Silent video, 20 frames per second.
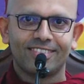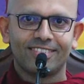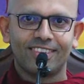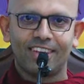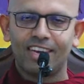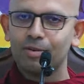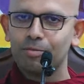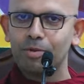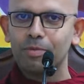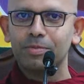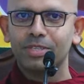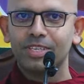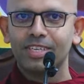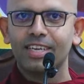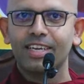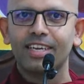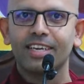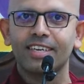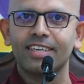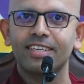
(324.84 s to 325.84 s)
I remember the
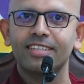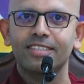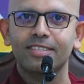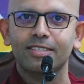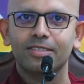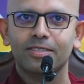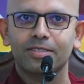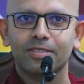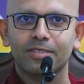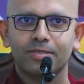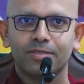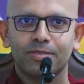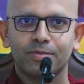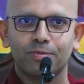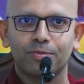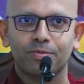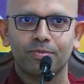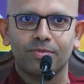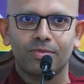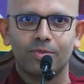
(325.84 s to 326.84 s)
day
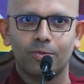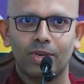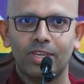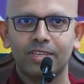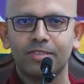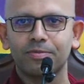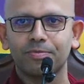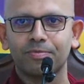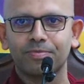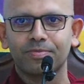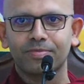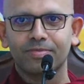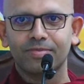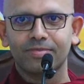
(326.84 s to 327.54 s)
when